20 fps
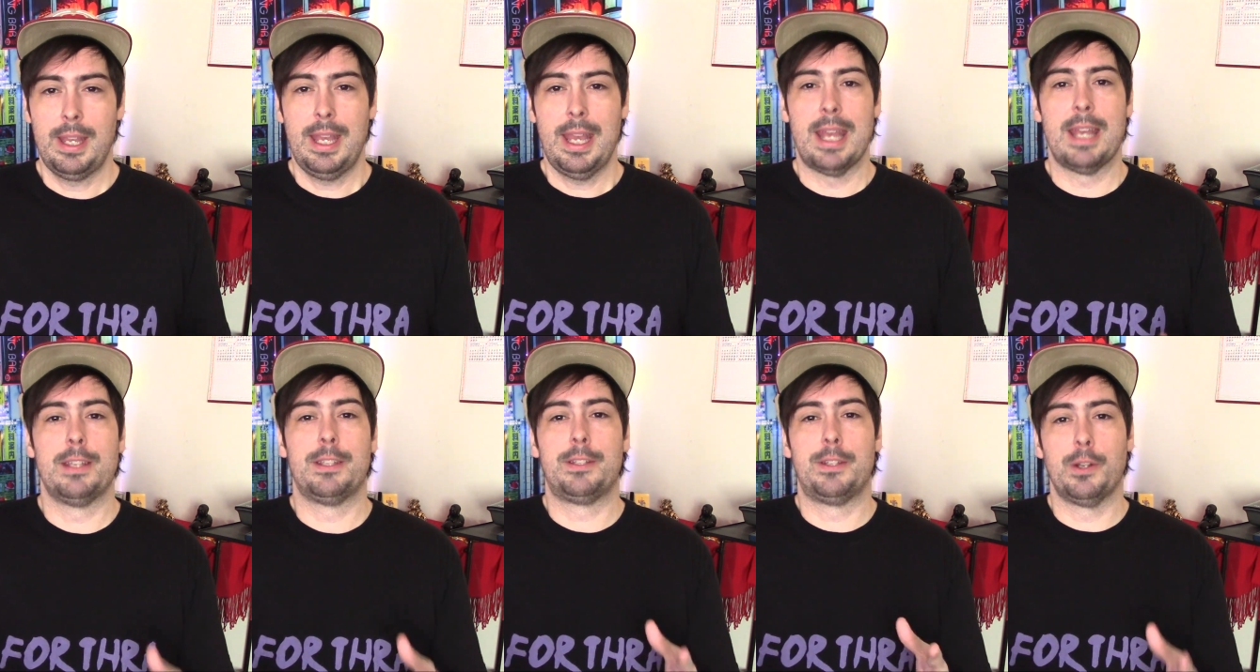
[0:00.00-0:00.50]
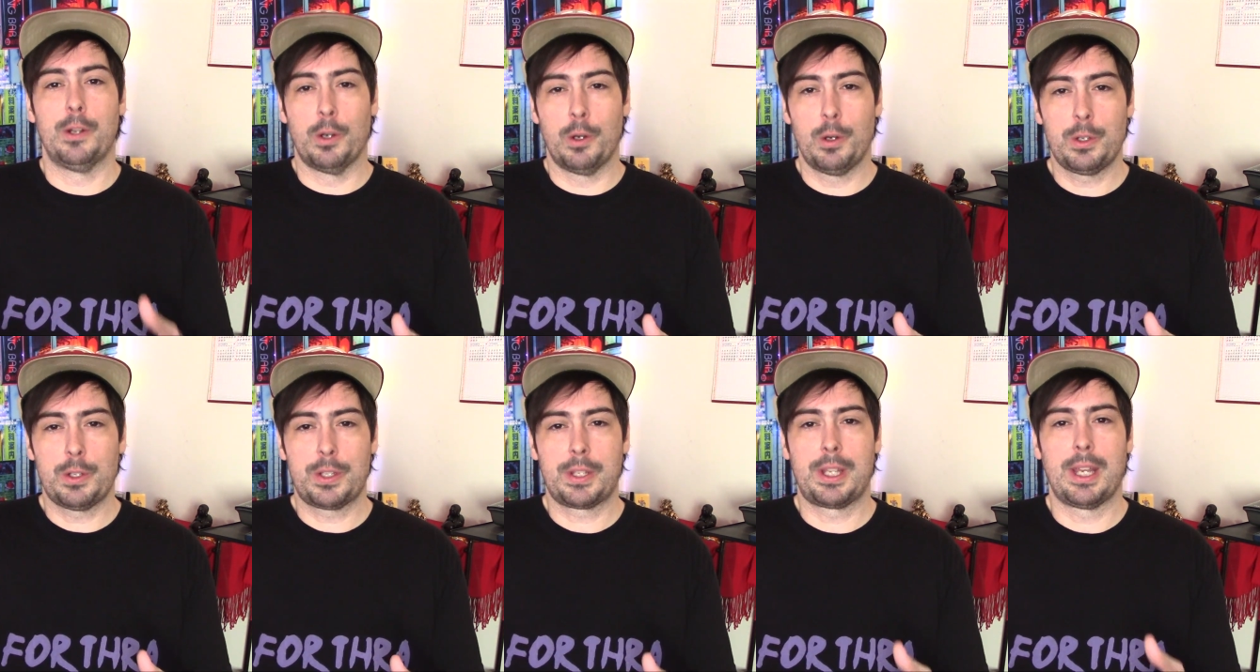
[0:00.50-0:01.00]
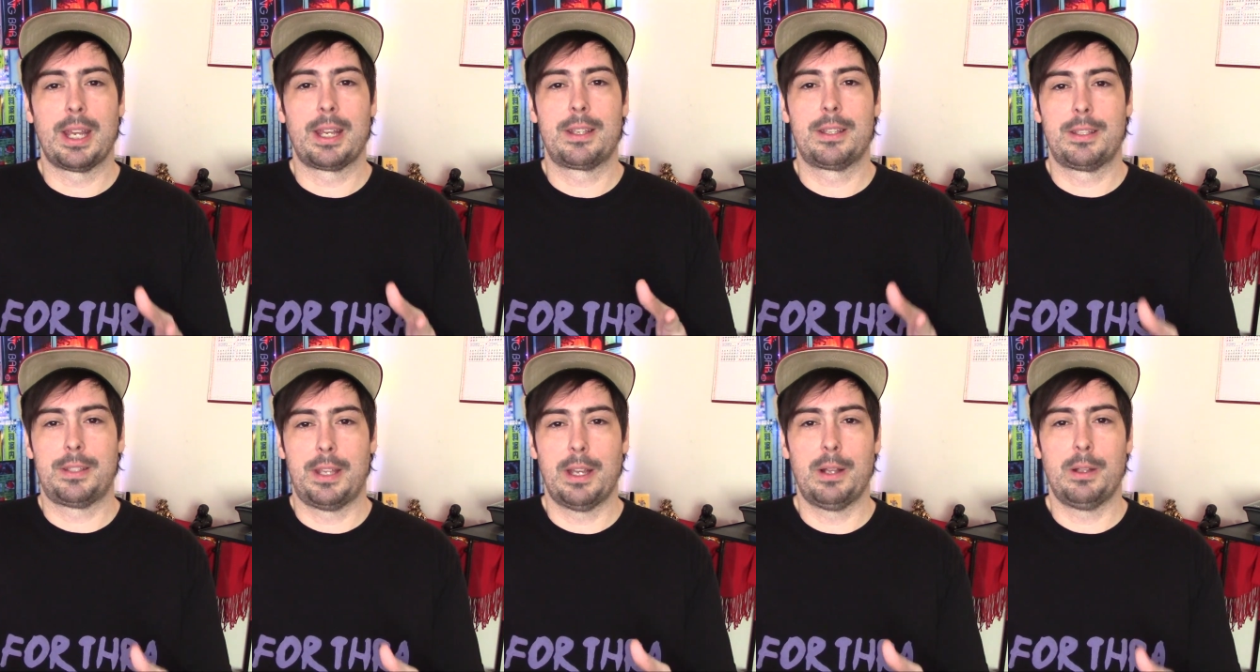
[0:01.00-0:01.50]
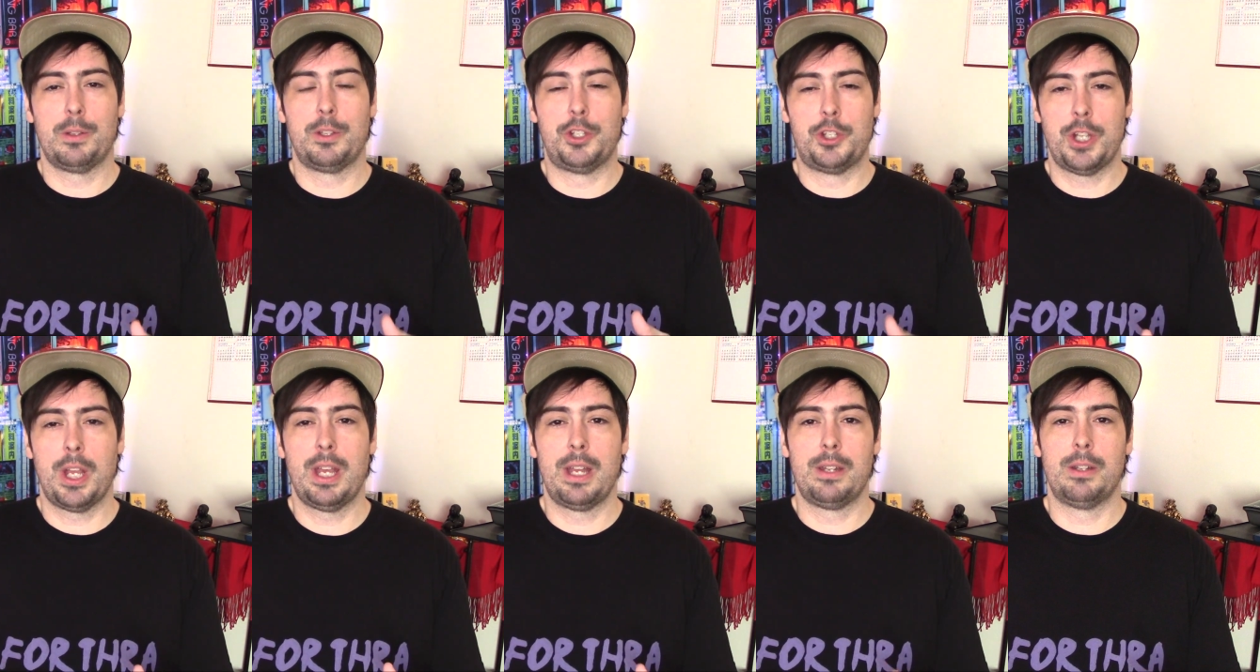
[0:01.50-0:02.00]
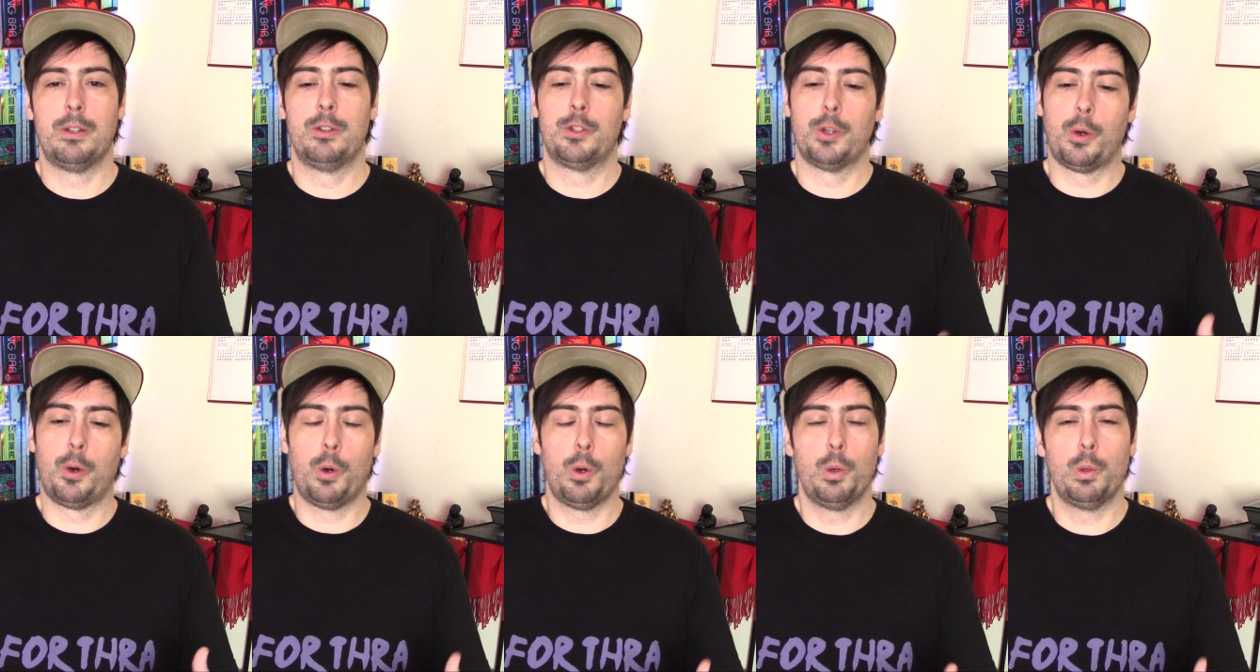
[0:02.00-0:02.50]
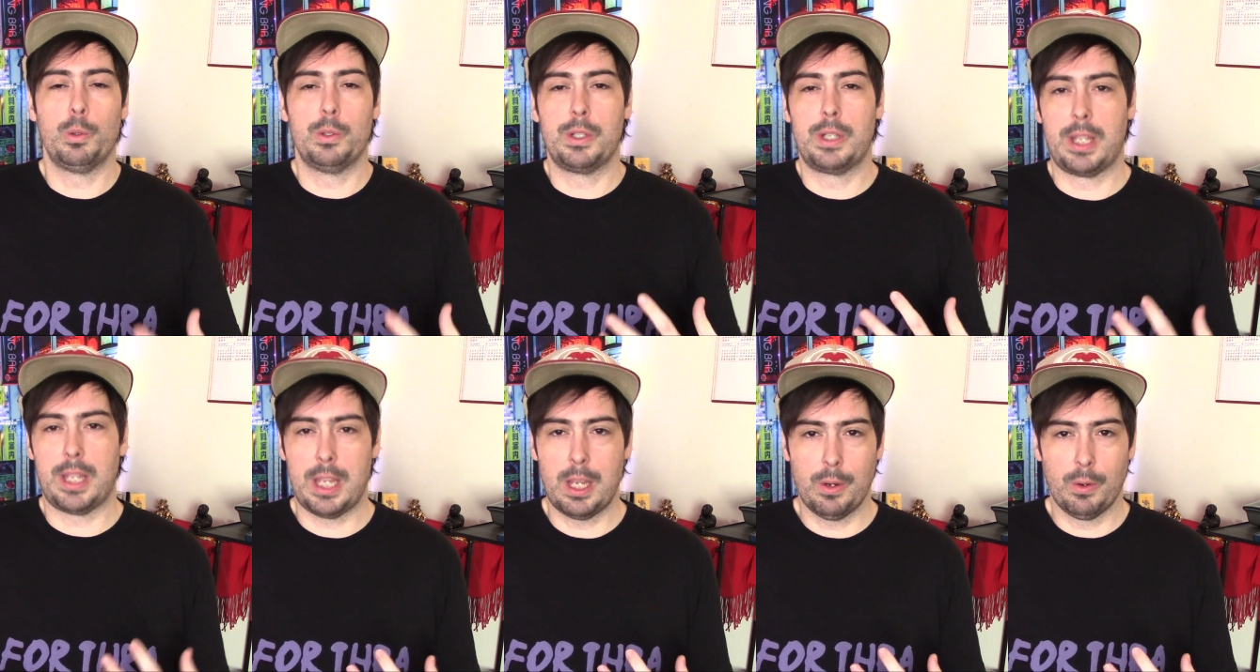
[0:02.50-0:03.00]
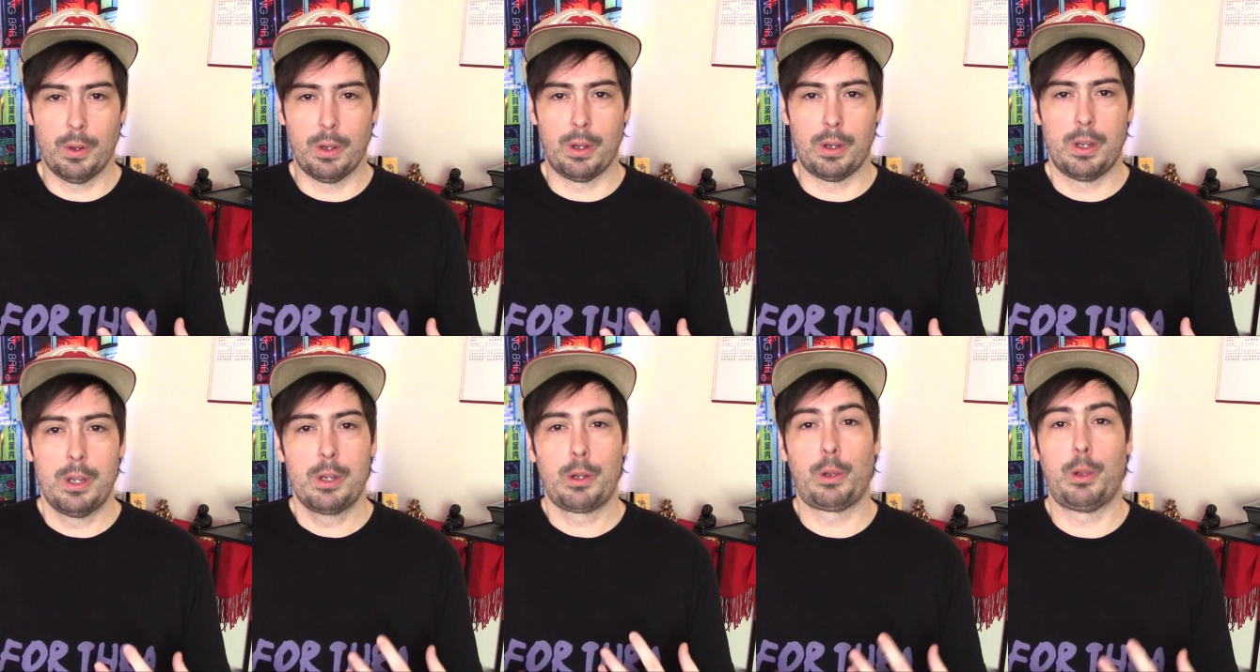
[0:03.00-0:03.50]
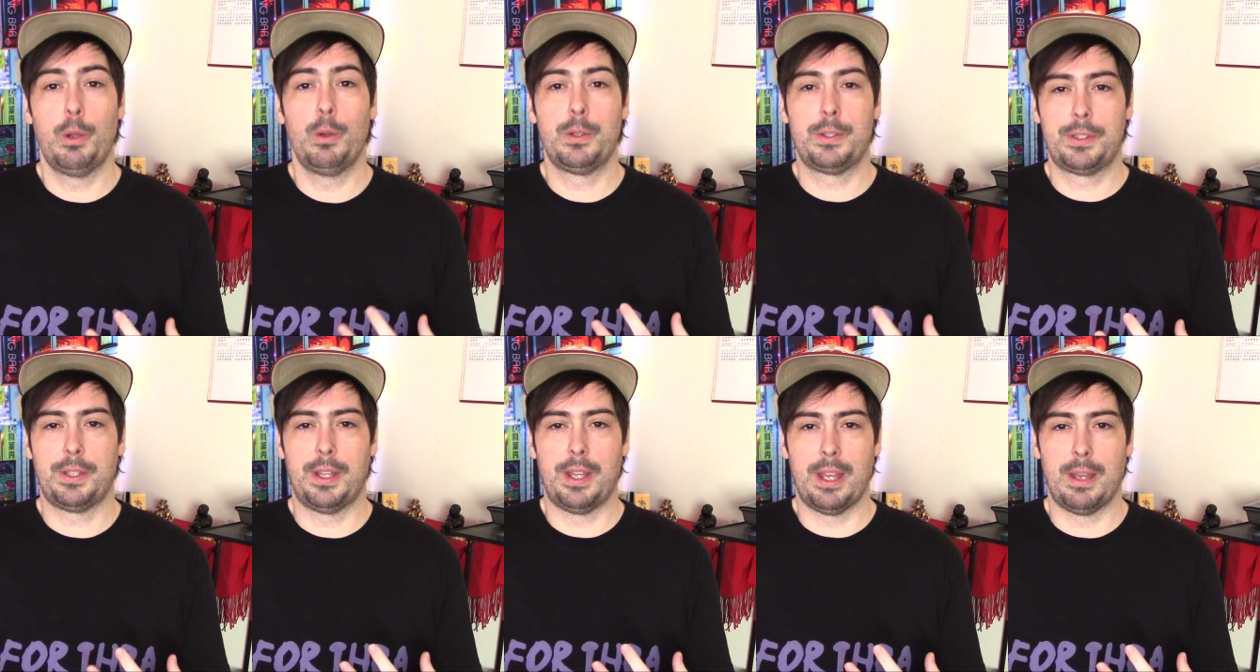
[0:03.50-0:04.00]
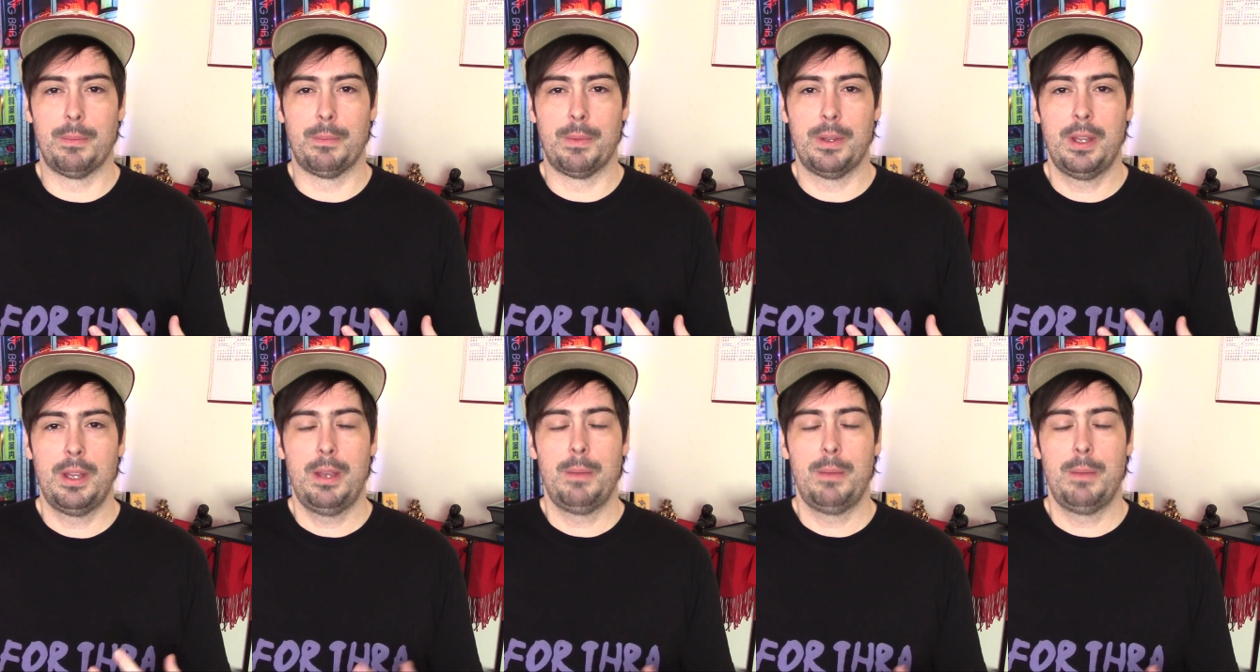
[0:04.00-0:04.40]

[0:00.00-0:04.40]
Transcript: as the Urskeks tell Jen to hold Kira close to him,